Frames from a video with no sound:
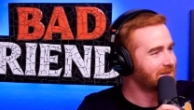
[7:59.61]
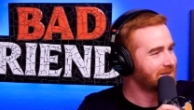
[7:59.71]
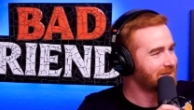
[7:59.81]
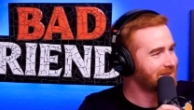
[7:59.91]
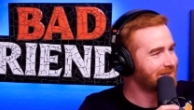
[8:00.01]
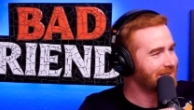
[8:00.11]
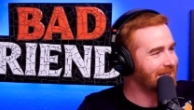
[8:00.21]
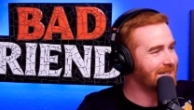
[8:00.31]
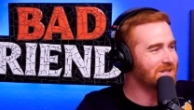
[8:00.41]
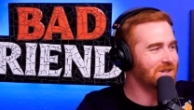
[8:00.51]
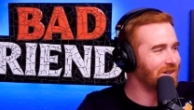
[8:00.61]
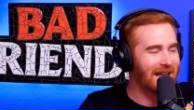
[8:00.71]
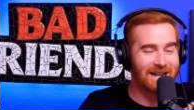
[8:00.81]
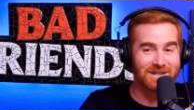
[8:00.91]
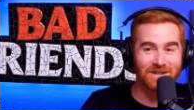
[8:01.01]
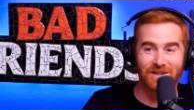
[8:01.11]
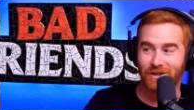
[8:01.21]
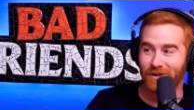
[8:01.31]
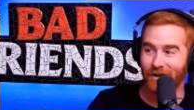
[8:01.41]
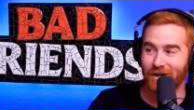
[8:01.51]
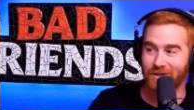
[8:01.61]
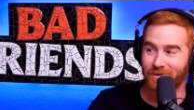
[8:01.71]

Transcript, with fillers: Yep. That's He's good. That, that is was good,